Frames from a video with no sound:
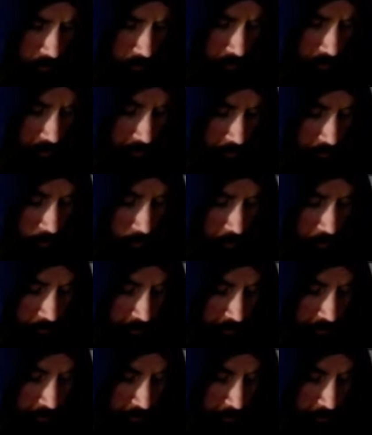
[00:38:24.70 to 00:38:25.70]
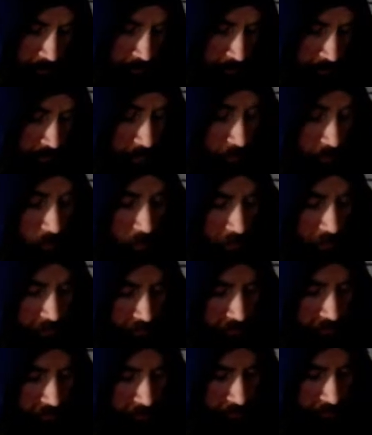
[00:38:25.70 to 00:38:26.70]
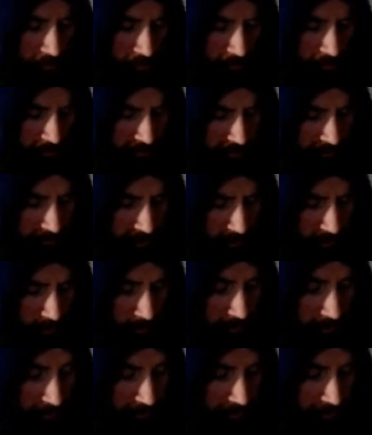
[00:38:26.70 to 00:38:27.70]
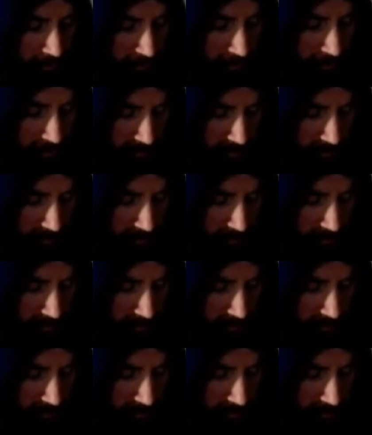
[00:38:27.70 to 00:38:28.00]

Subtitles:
That's a 1 to 2. Now 1 to, let's try a 1 to 6.